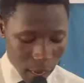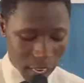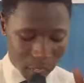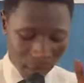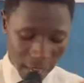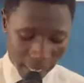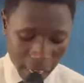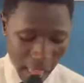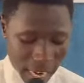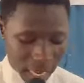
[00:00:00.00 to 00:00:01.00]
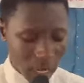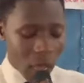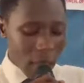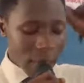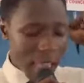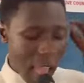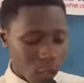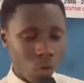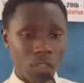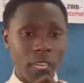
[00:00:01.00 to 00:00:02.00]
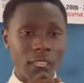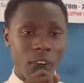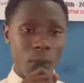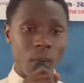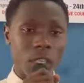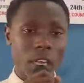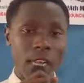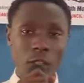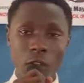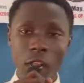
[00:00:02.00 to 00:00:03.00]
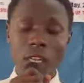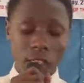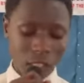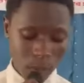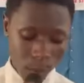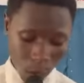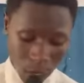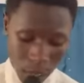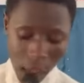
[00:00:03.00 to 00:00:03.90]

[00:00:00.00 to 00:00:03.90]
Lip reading: it is very clear that there is social development in traditional teaching methodology,